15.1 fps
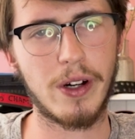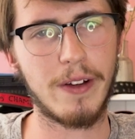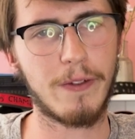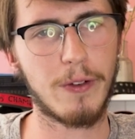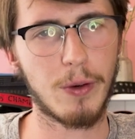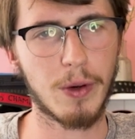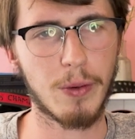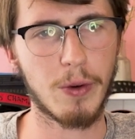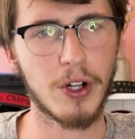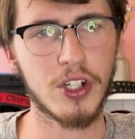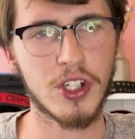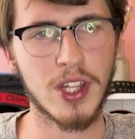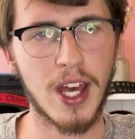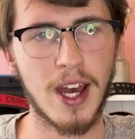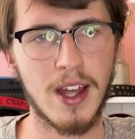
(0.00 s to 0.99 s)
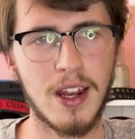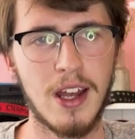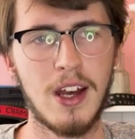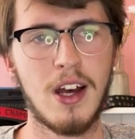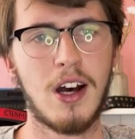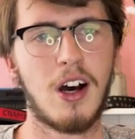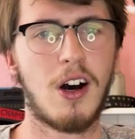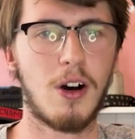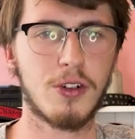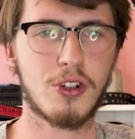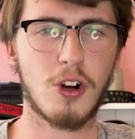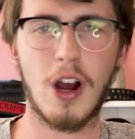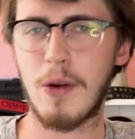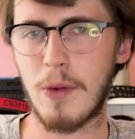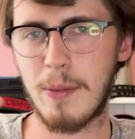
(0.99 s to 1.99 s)
to watch that, I'll
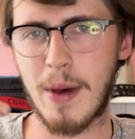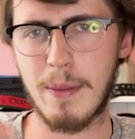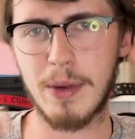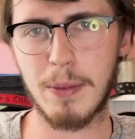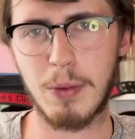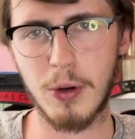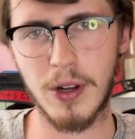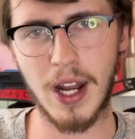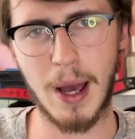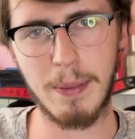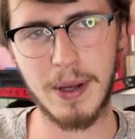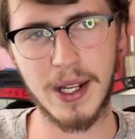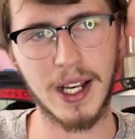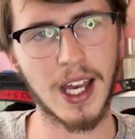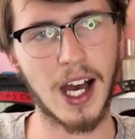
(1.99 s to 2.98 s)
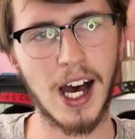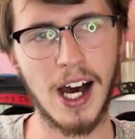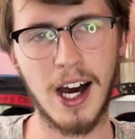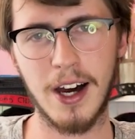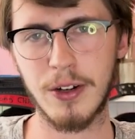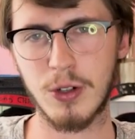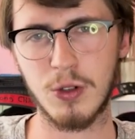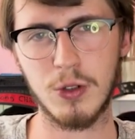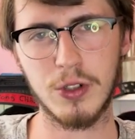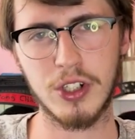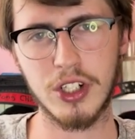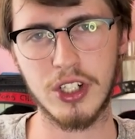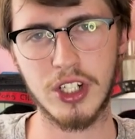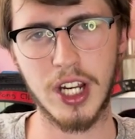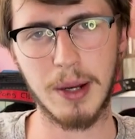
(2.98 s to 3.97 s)
try and remember to put it up in a card or
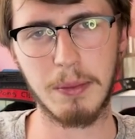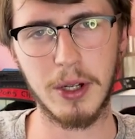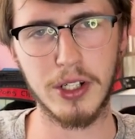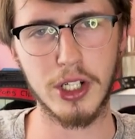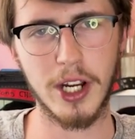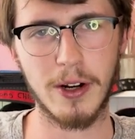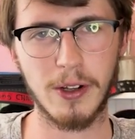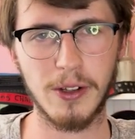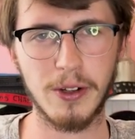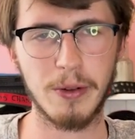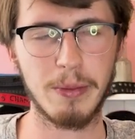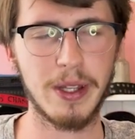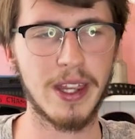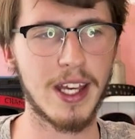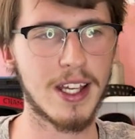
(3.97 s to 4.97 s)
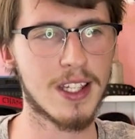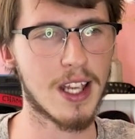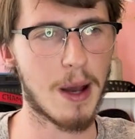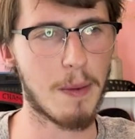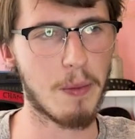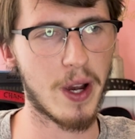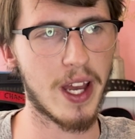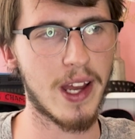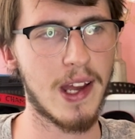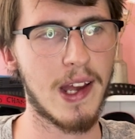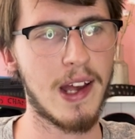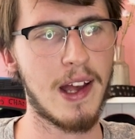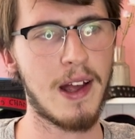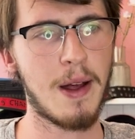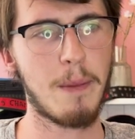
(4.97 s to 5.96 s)
just check my channel. It'll be there somewhere.
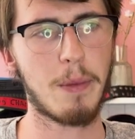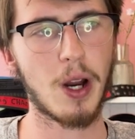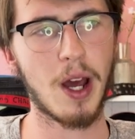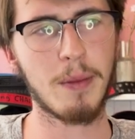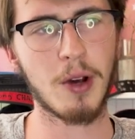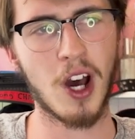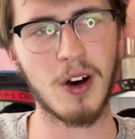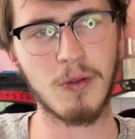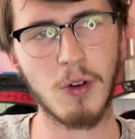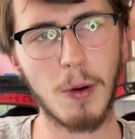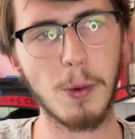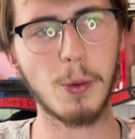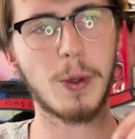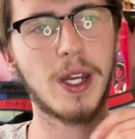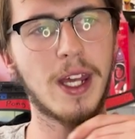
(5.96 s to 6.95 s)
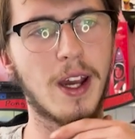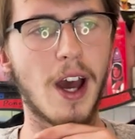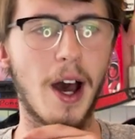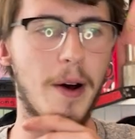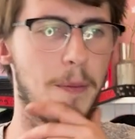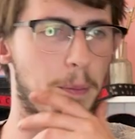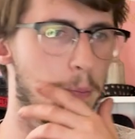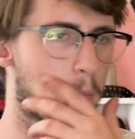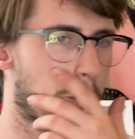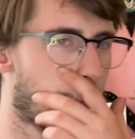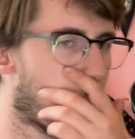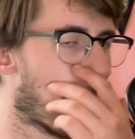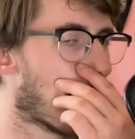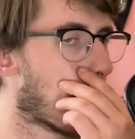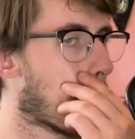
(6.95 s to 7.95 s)
But I'm going Robert Whittaker.
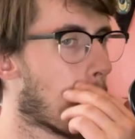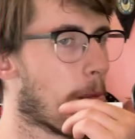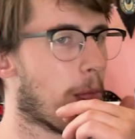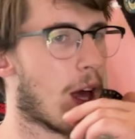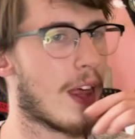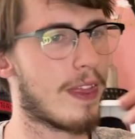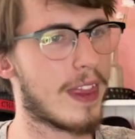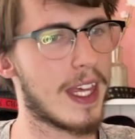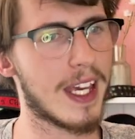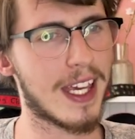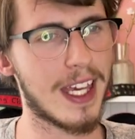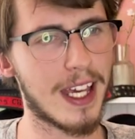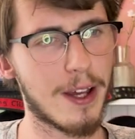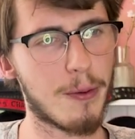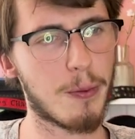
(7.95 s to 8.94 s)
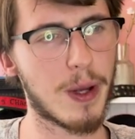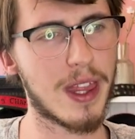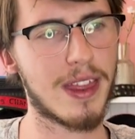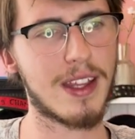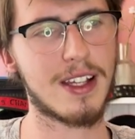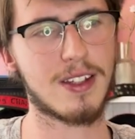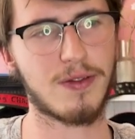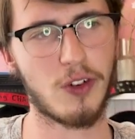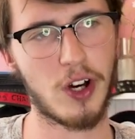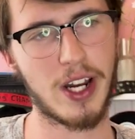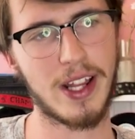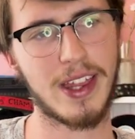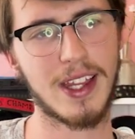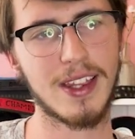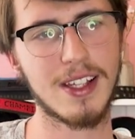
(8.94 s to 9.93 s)
I think he can win this
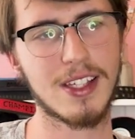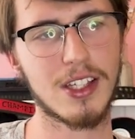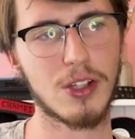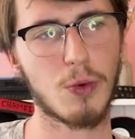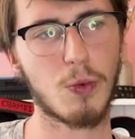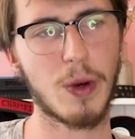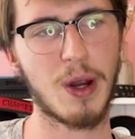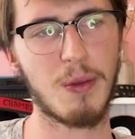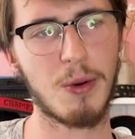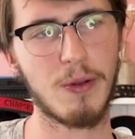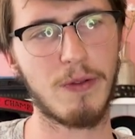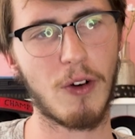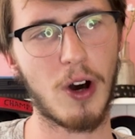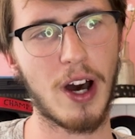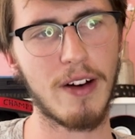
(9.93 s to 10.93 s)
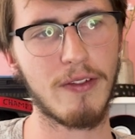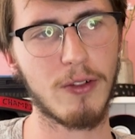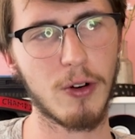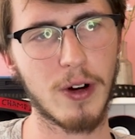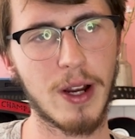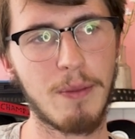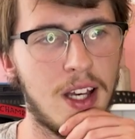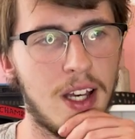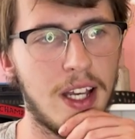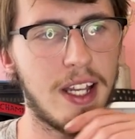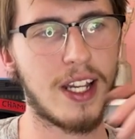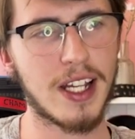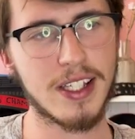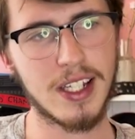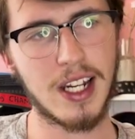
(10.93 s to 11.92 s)
fight. I think this is a winnable fight for him. He
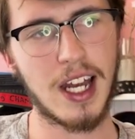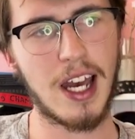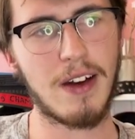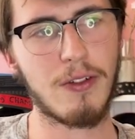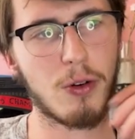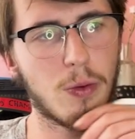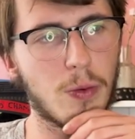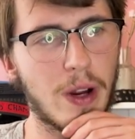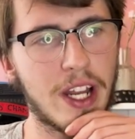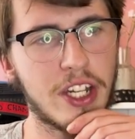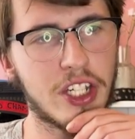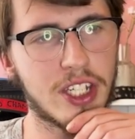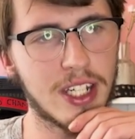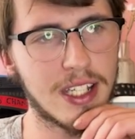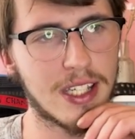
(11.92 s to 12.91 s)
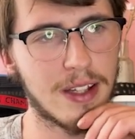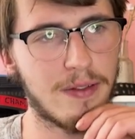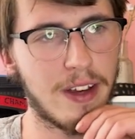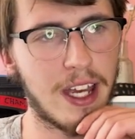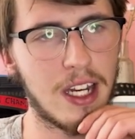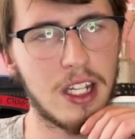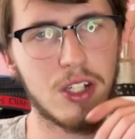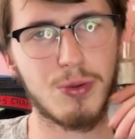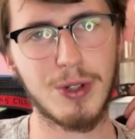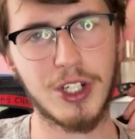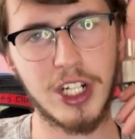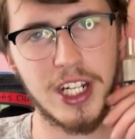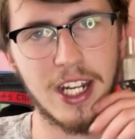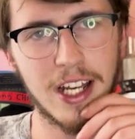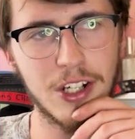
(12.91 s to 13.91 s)
doesn't have a reach disadvantage,
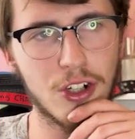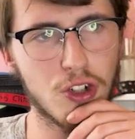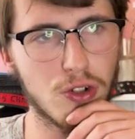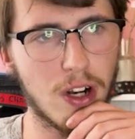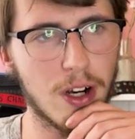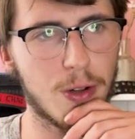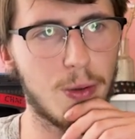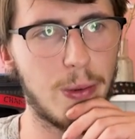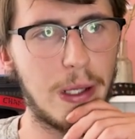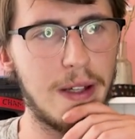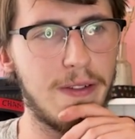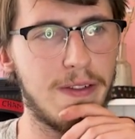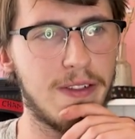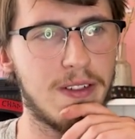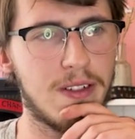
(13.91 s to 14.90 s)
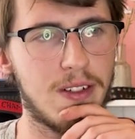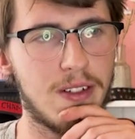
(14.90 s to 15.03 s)
which he does struggle with,